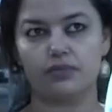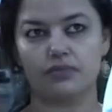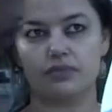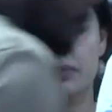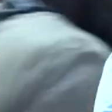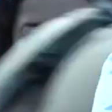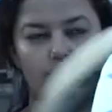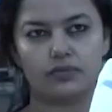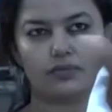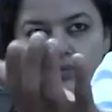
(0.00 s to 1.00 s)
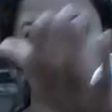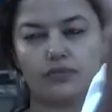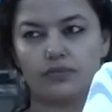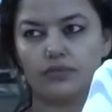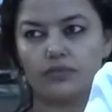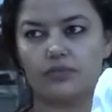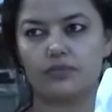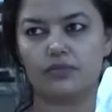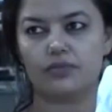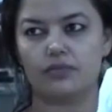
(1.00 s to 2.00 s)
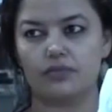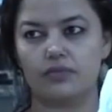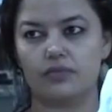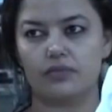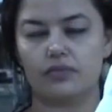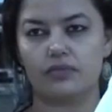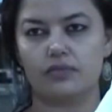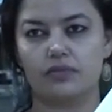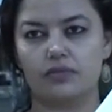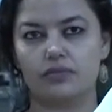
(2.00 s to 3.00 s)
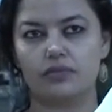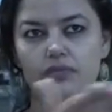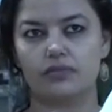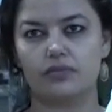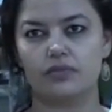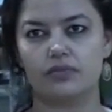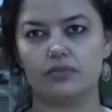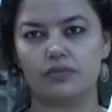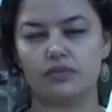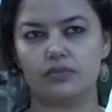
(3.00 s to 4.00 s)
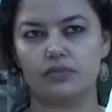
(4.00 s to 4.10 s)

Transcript: (not speaking)